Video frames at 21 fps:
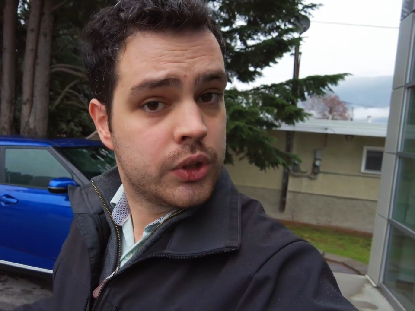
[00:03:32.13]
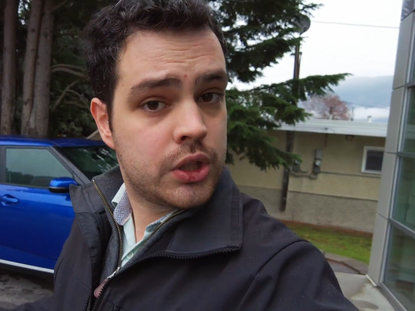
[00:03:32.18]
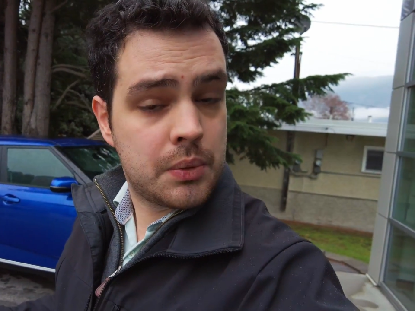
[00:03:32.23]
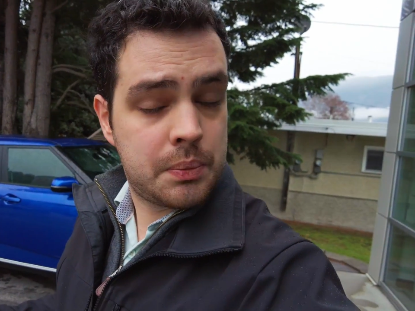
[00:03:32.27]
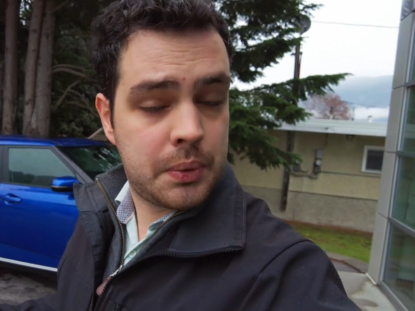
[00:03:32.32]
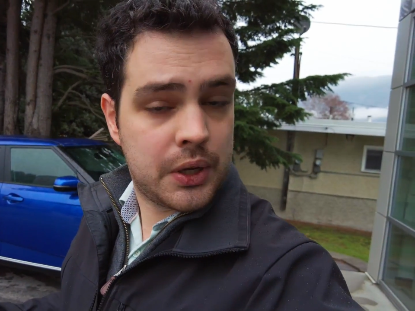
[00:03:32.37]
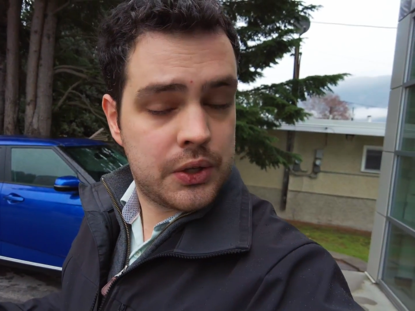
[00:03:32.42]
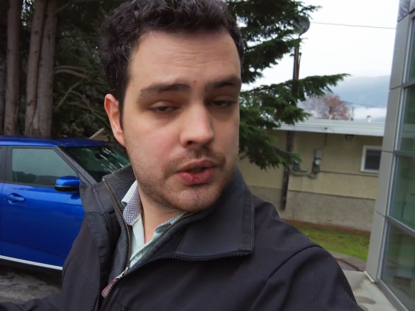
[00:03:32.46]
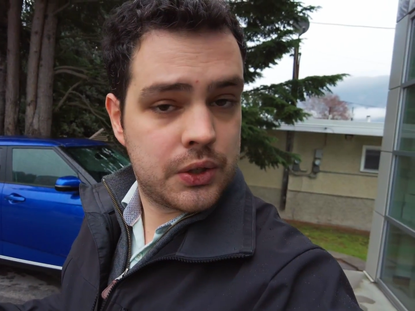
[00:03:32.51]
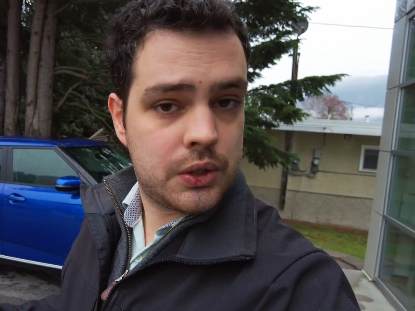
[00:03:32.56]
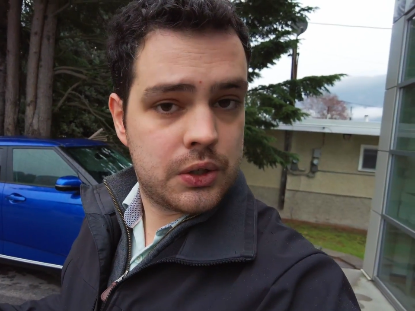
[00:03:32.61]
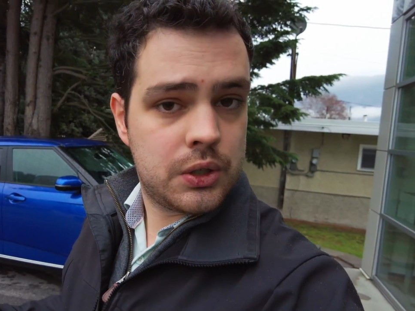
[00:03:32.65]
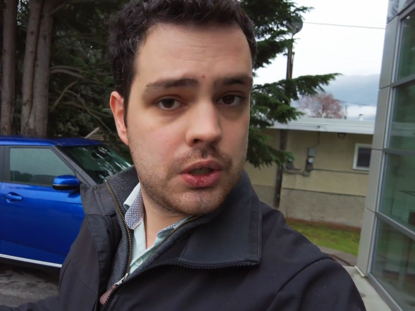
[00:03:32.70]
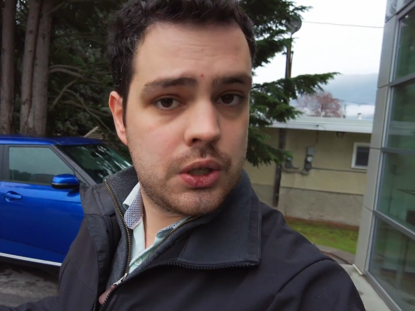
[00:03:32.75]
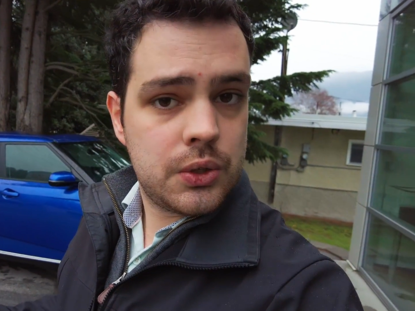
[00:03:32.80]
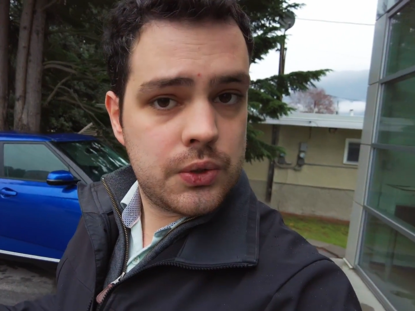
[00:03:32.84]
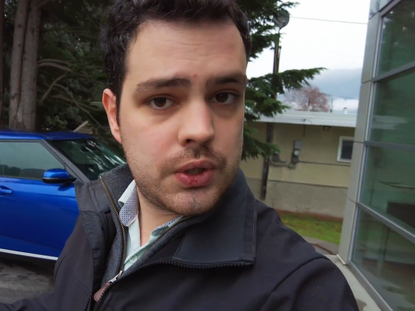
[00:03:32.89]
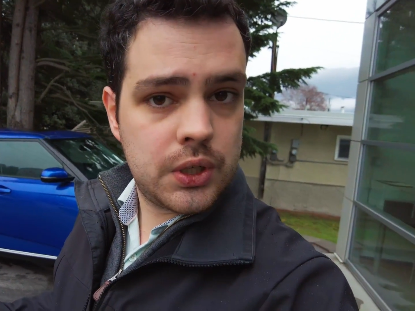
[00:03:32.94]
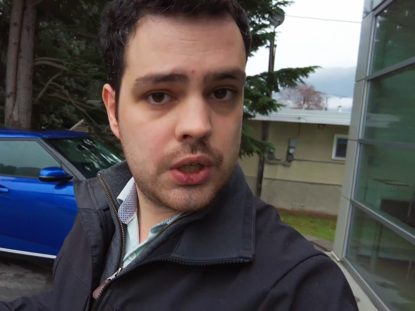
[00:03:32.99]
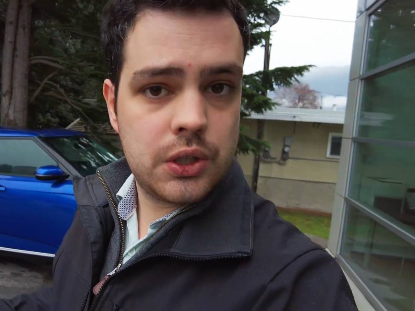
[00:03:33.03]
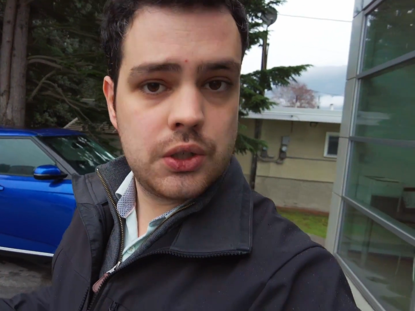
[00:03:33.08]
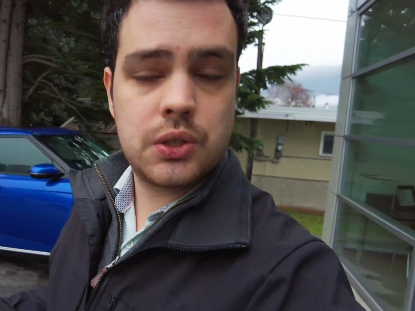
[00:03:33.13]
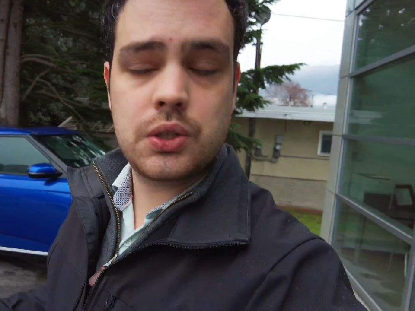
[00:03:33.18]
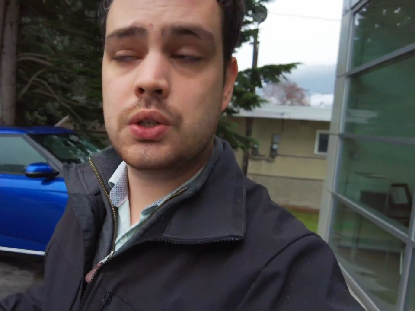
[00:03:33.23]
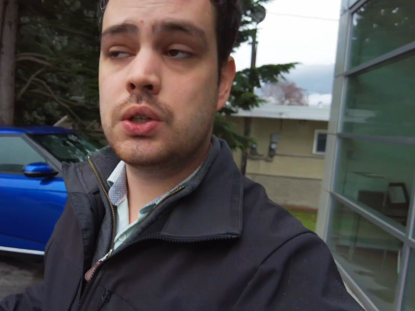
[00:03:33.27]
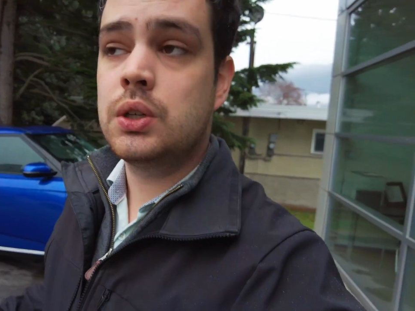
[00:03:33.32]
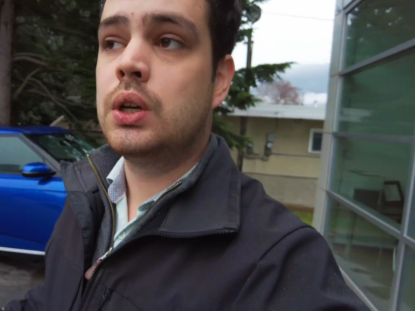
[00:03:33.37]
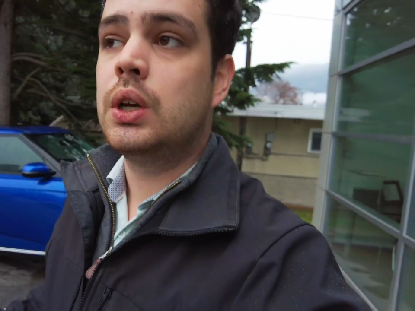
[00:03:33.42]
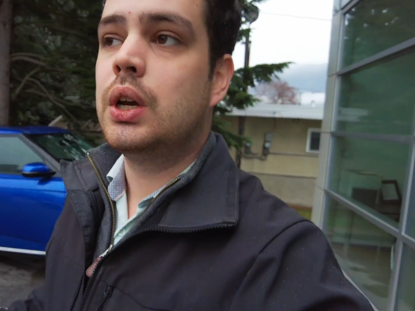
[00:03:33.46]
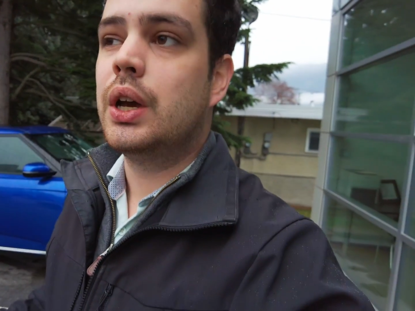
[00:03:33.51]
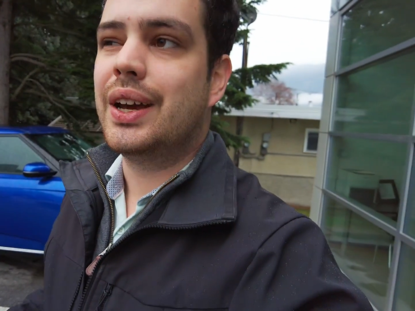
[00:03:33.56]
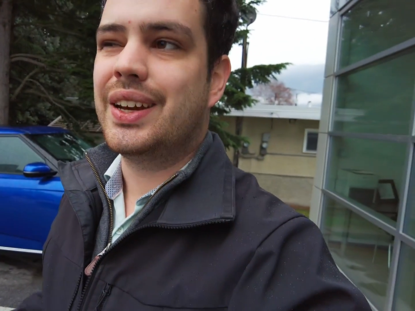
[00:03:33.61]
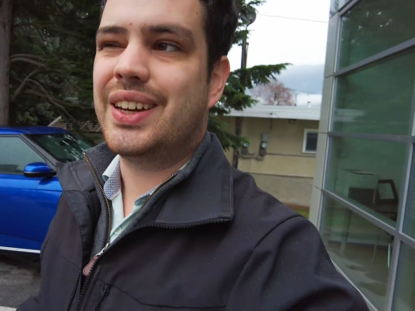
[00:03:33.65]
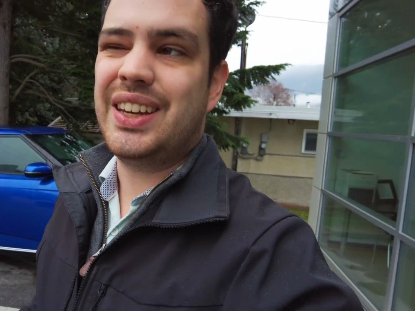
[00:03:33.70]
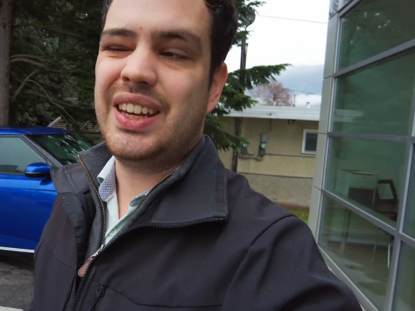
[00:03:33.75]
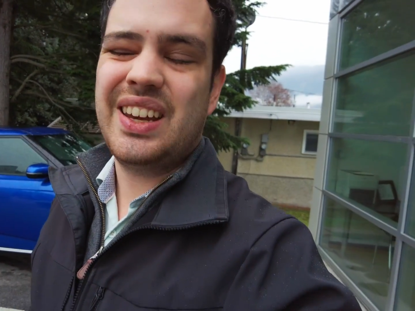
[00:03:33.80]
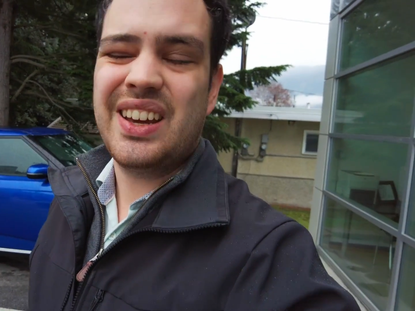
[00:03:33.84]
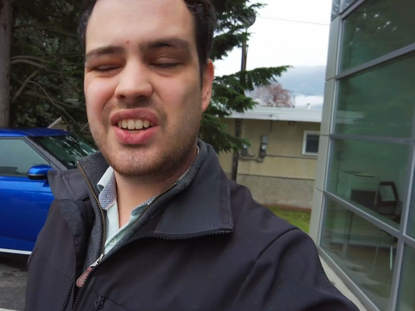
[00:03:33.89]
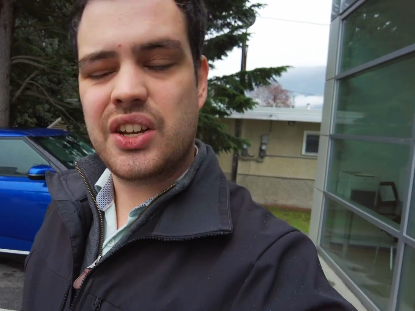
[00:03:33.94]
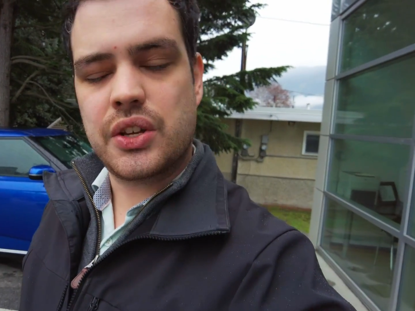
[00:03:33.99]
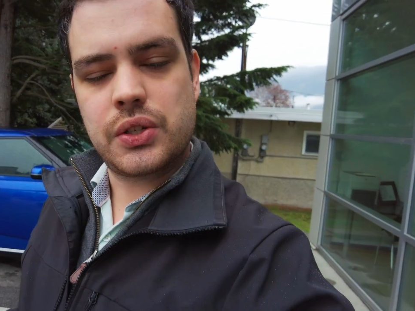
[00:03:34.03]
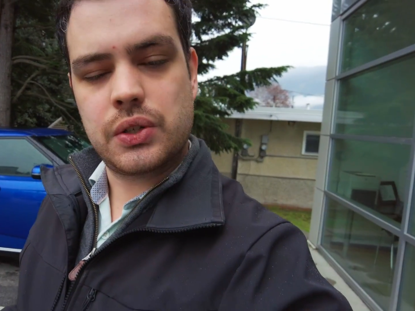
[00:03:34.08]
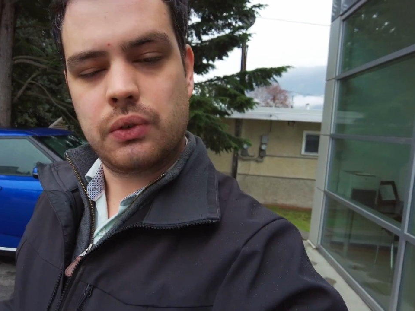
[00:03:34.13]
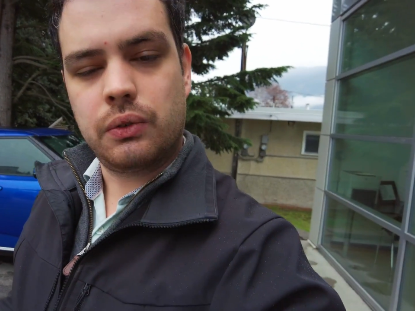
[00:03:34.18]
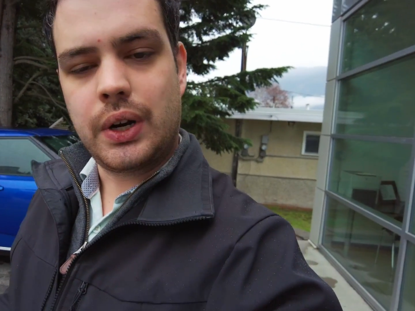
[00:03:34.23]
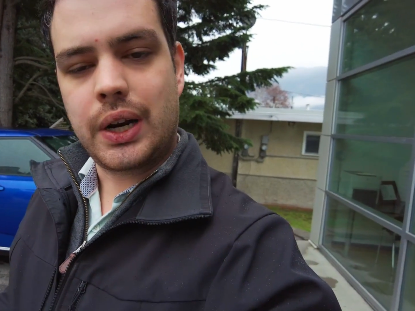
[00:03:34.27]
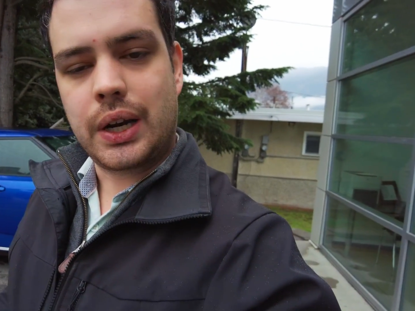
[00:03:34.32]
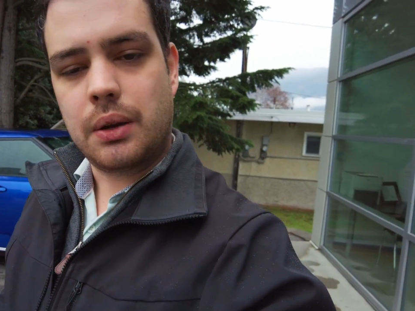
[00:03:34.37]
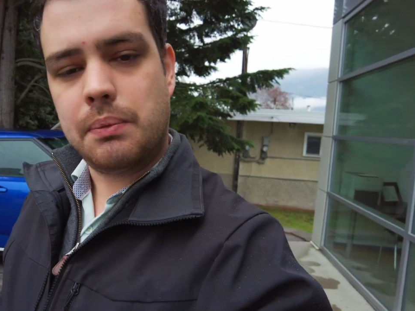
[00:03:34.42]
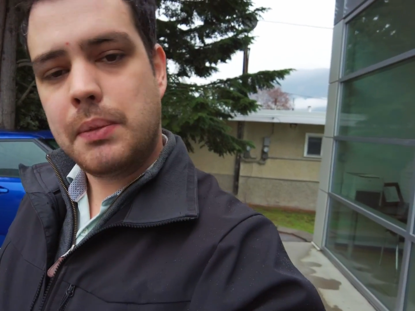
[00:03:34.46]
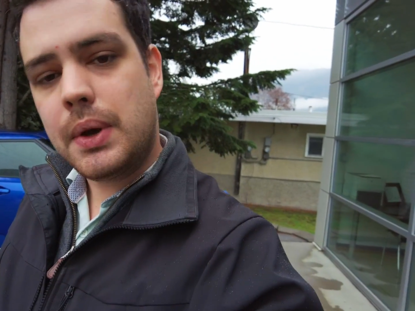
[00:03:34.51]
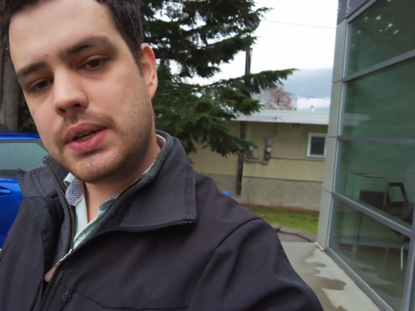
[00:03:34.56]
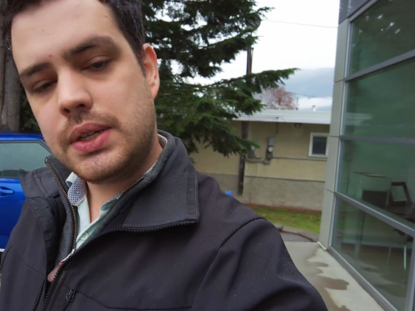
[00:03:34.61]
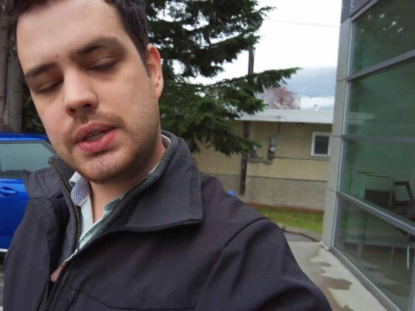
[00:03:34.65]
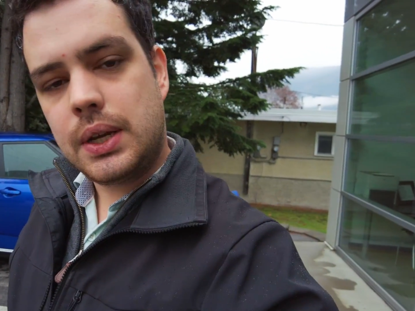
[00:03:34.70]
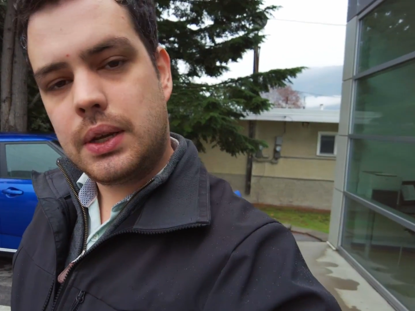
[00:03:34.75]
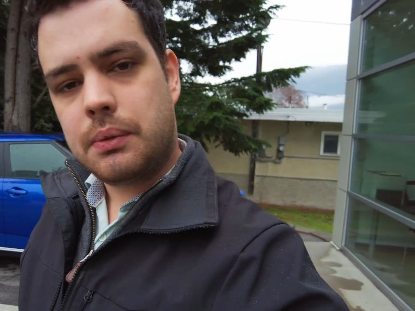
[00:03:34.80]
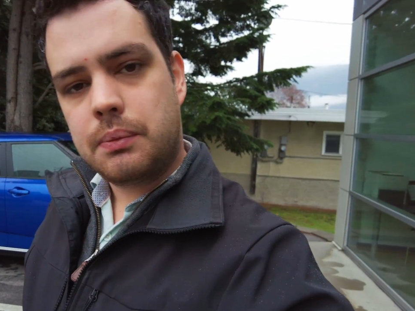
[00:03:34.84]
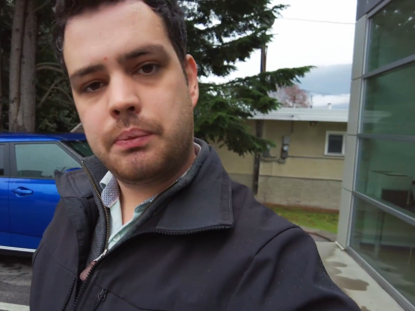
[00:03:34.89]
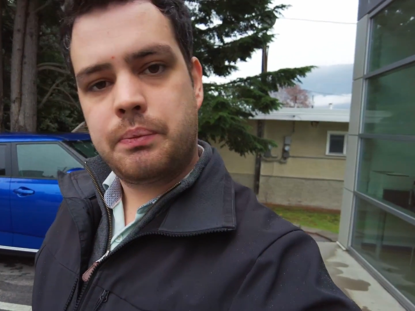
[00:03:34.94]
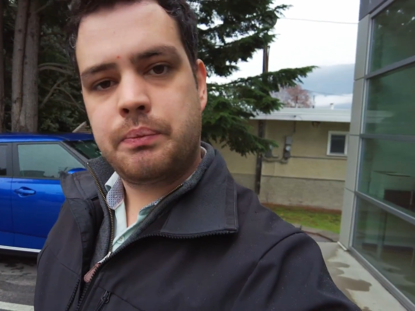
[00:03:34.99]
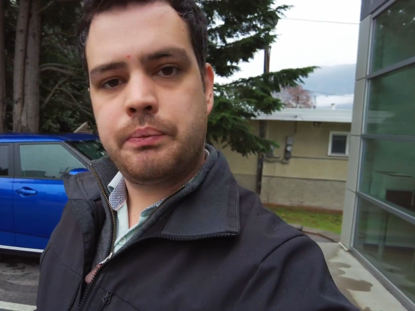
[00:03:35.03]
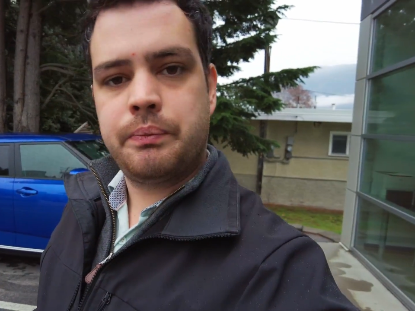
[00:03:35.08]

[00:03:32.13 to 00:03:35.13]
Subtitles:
Depends on your usage. Kia doesn't recommend it.